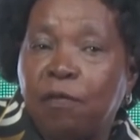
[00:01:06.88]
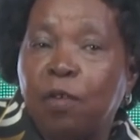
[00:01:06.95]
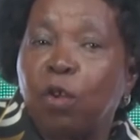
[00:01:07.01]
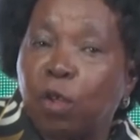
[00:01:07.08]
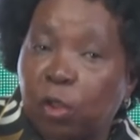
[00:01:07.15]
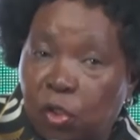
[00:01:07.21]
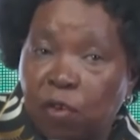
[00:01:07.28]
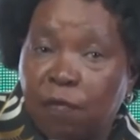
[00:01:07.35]
have
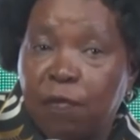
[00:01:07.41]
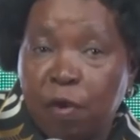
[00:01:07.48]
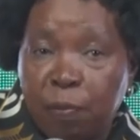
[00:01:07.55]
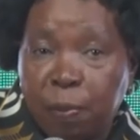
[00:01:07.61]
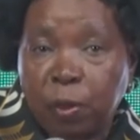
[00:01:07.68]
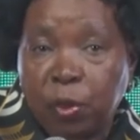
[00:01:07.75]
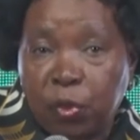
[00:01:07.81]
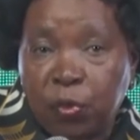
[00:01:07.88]
lots of
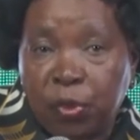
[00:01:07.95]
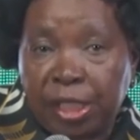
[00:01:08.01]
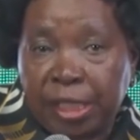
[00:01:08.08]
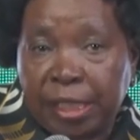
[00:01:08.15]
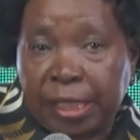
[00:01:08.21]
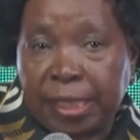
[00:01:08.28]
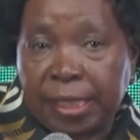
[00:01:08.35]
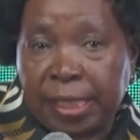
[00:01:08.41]

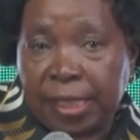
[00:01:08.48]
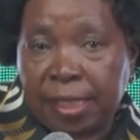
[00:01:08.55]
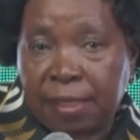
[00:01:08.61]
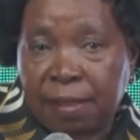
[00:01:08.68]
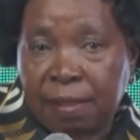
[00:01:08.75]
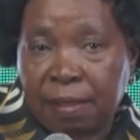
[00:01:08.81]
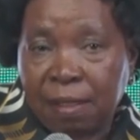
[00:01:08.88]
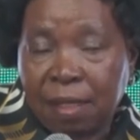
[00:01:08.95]

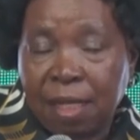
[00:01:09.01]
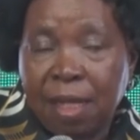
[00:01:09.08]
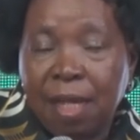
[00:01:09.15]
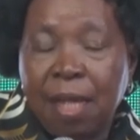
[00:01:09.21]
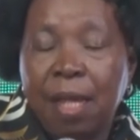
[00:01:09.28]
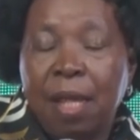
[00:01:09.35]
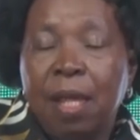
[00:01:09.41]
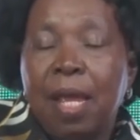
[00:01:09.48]
opportunities.
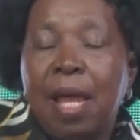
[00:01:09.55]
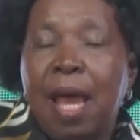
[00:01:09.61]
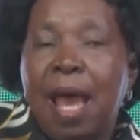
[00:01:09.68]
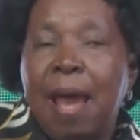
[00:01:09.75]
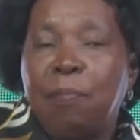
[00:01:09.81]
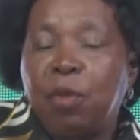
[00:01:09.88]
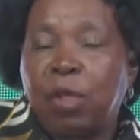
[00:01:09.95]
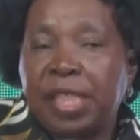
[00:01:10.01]

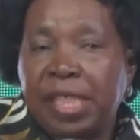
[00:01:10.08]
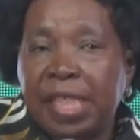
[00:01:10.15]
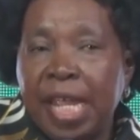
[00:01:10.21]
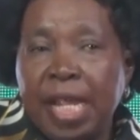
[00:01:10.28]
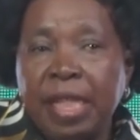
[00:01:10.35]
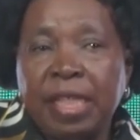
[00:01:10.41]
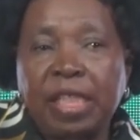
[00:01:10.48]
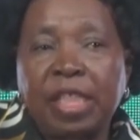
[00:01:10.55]
I'm not
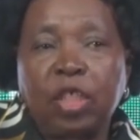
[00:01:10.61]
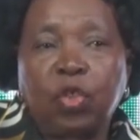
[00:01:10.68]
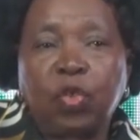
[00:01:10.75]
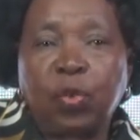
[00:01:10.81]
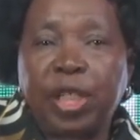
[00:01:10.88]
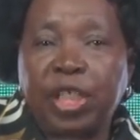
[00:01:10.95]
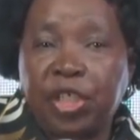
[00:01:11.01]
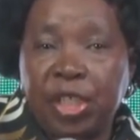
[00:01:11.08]
saying the
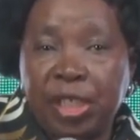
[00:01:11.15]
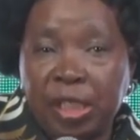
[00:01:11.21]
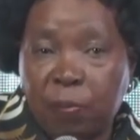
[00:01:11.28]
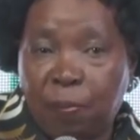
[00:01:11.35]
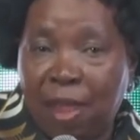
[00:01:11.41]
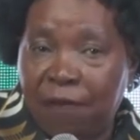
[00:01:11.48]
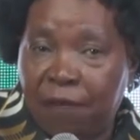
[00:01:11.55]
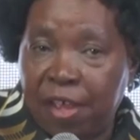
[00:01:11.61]
situation
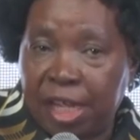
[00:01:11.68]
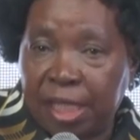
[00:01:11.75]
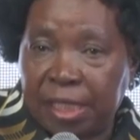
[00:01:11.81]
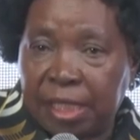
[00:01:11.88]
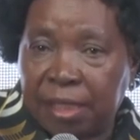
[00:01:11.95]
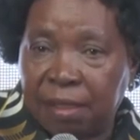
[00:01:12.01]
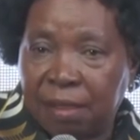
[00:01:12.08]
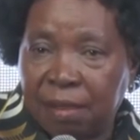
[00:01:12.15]
is
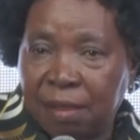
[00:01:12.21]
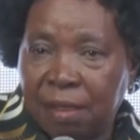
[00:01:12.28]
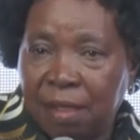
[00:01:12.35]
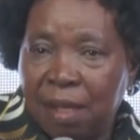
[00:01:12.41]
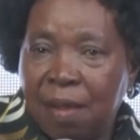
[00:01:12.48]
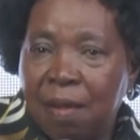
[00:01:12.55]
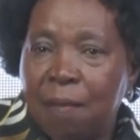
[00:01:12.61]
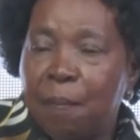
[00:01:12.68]
perfect,
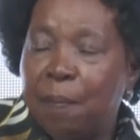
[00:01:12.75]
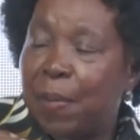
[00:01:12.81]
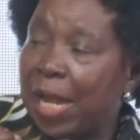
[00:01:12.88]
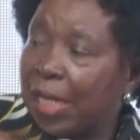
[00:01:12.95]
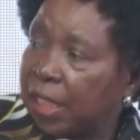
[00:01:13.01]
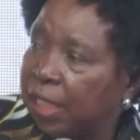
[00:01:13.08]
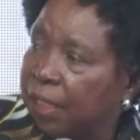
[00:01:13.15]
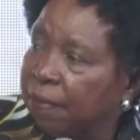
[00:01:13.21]

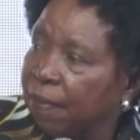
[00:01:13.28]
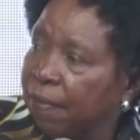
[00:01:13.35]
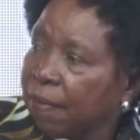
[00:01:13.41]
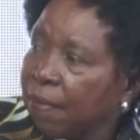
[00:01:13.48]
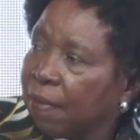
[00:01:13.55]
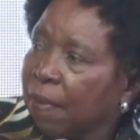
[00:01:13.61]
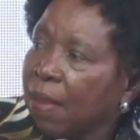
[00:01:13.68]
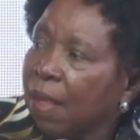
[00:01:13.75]
but
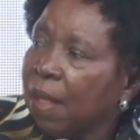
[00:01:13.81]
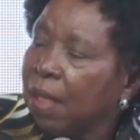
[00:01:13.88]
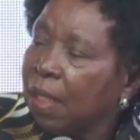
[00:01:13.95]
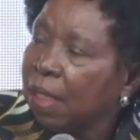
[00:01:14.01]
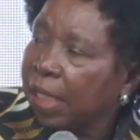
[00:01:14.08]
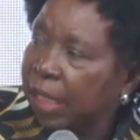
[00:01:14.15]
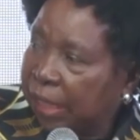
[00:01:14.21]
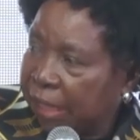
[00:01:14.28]

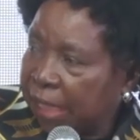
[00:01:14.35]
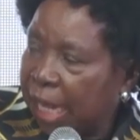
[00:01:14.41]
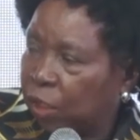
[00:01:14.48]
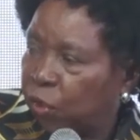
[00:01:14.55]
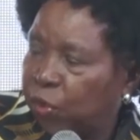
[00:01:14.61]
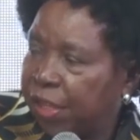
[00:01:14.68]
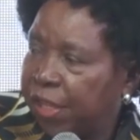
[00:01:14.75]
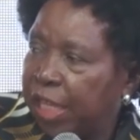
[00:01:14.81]
let's
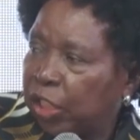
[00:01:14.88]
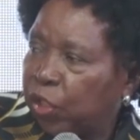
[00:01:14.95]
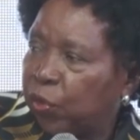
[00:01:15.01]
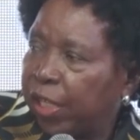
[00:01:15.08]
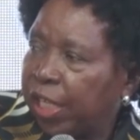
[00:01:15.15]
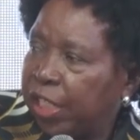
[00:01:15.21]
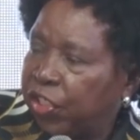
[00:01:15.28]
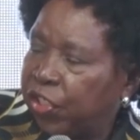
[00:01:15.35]
start with
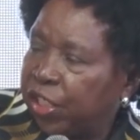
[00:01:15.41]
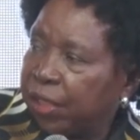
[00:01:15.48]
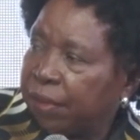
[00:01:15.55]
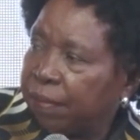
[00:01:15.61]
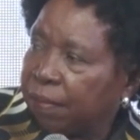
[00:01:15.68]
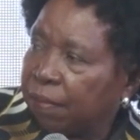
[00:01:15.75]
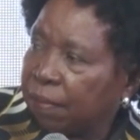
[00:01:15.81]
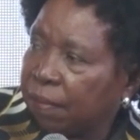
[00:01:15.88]

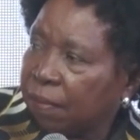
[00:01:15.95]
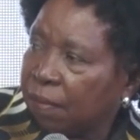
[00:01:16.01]
education.